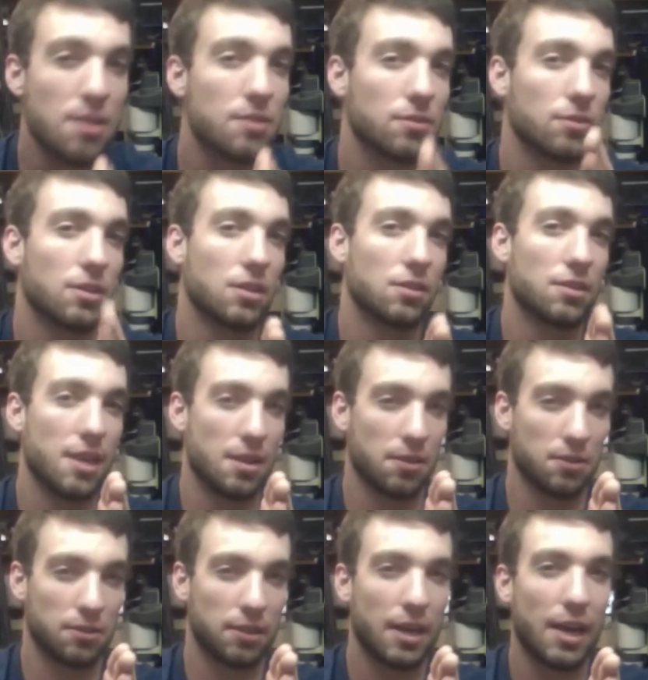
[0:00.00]
So then you take
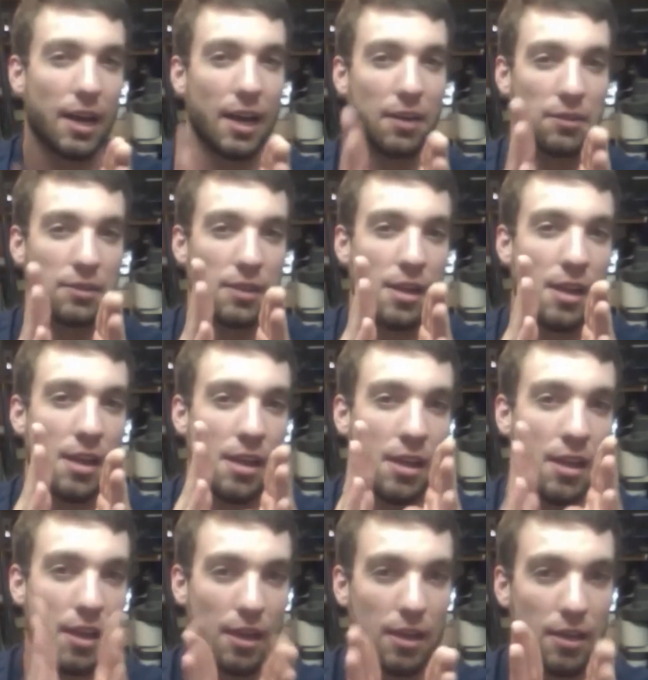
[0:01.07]
those cutouts
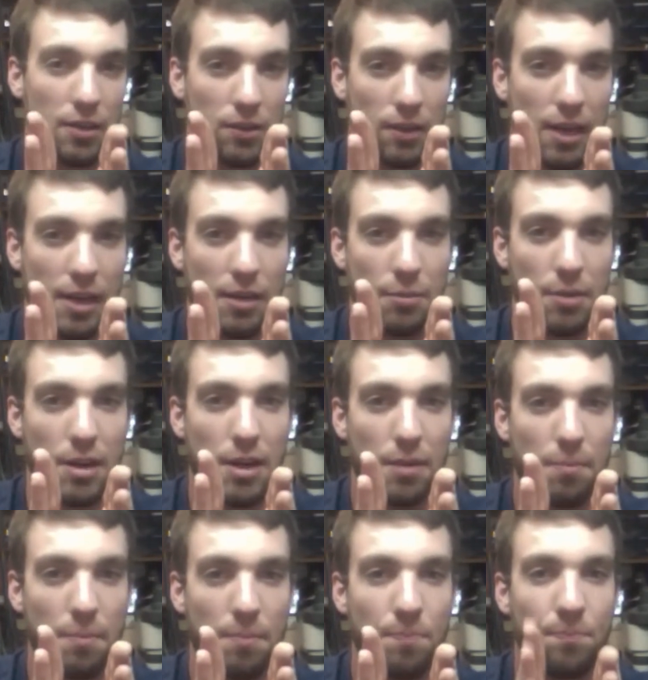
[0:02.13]
and you line them
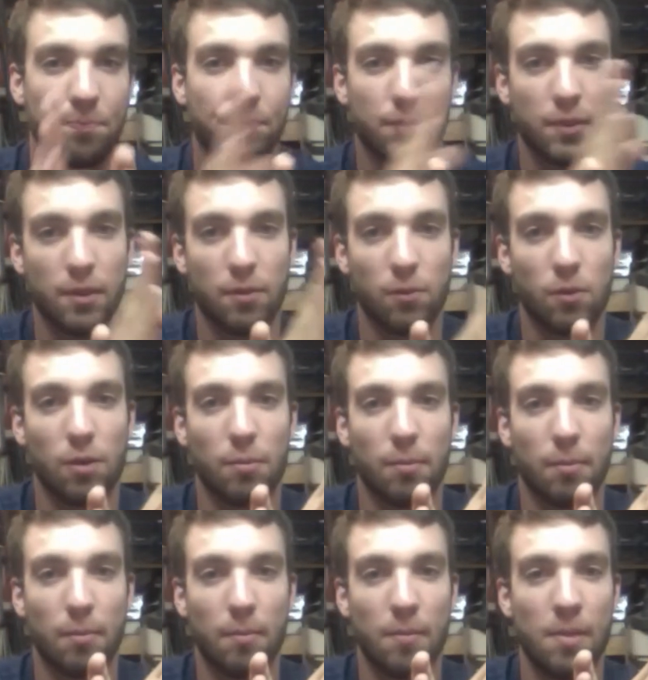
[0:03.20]
up
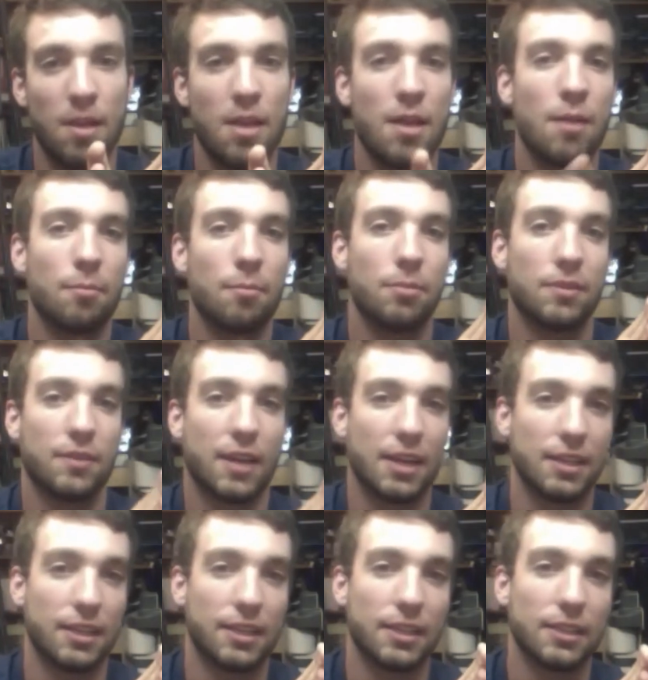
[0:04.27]
one beside
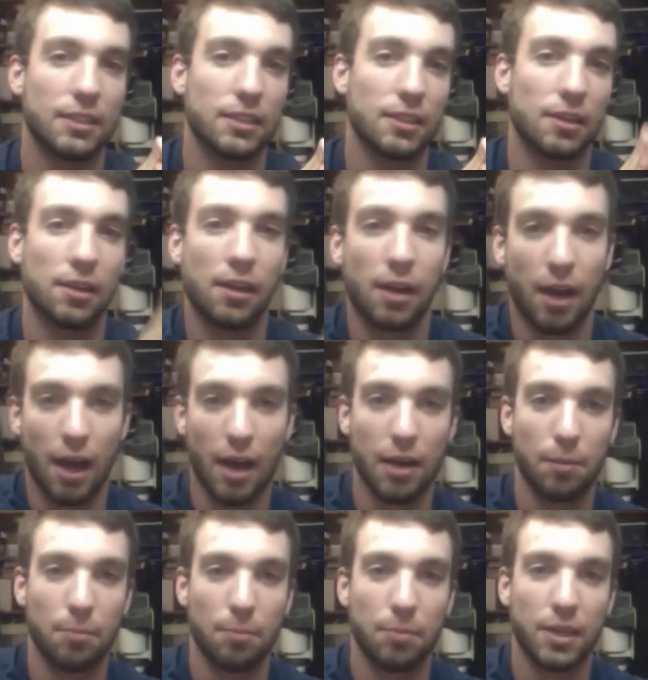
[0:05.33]
the other on a
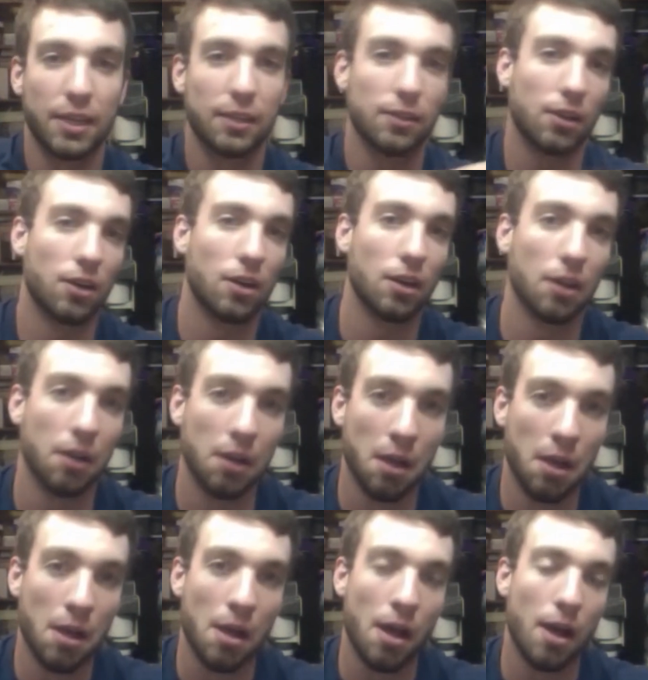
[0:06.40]
big long
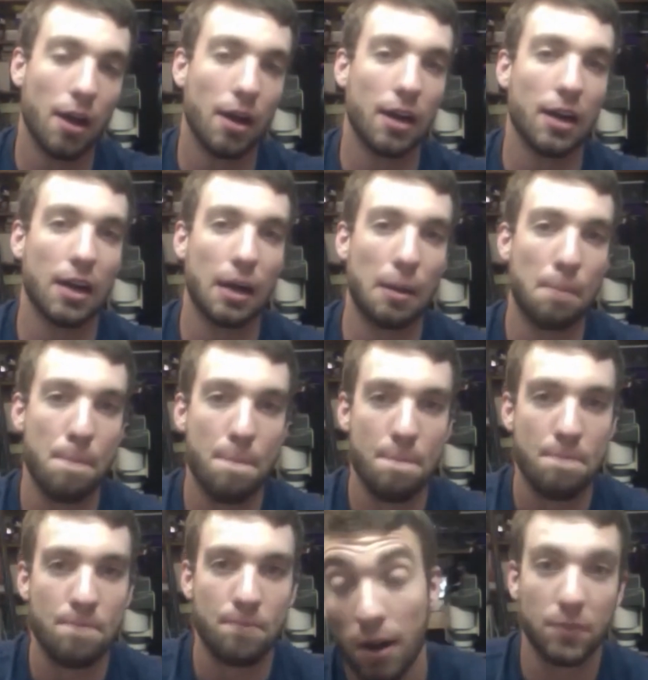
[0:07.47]

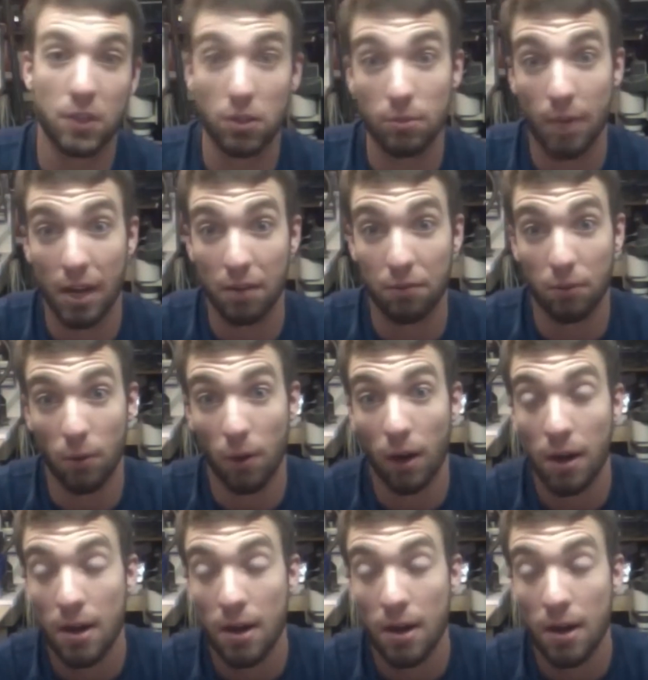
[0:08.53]
2x4,